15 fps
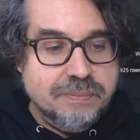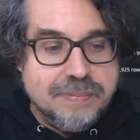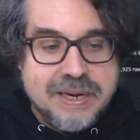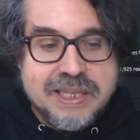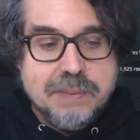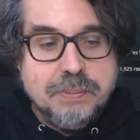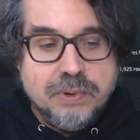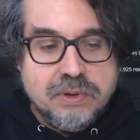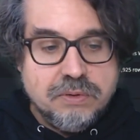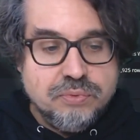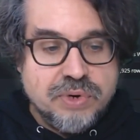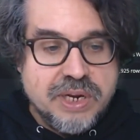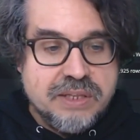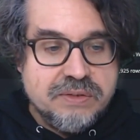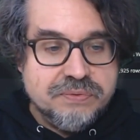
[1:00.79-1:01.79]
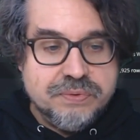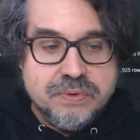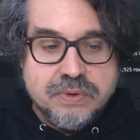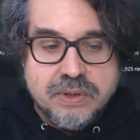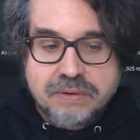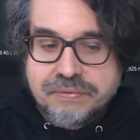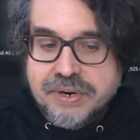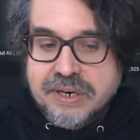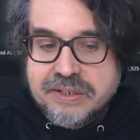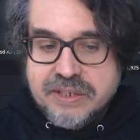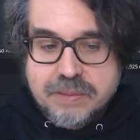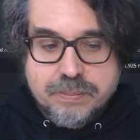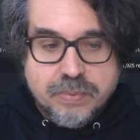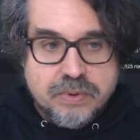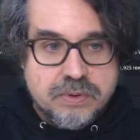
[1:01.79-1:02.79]
multiple trades for different
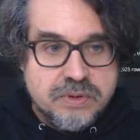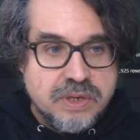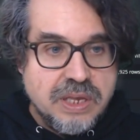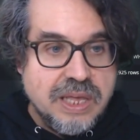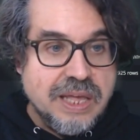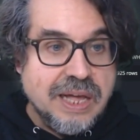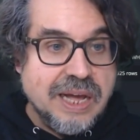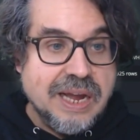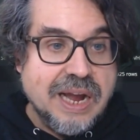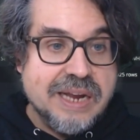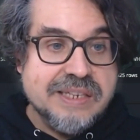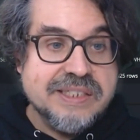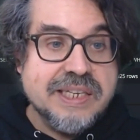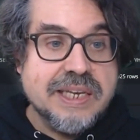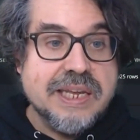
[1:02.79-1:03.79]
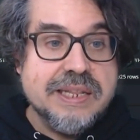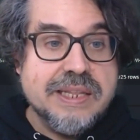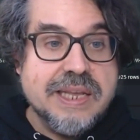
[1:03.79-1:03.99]
symbols. I'm checking